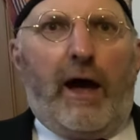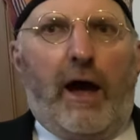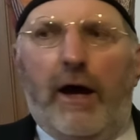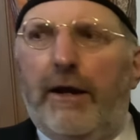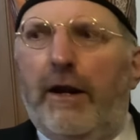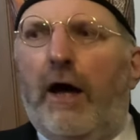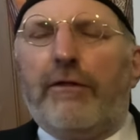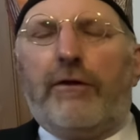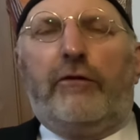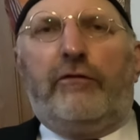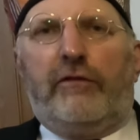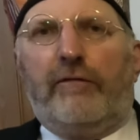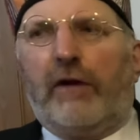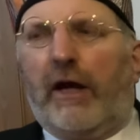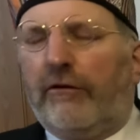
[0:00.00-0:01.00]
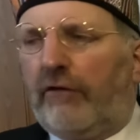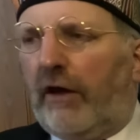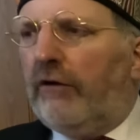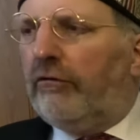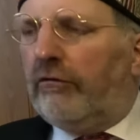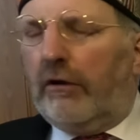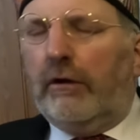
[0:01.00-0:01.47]
another
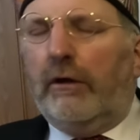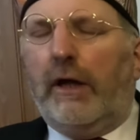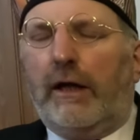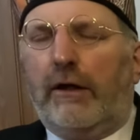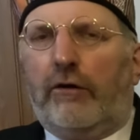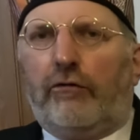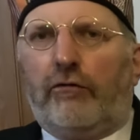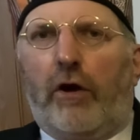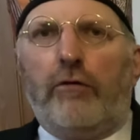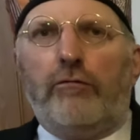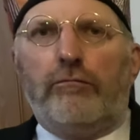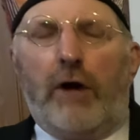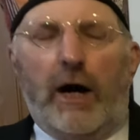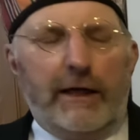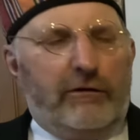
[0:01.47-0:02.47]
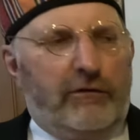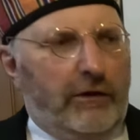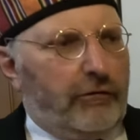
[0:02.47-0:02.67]
civilization in its own right.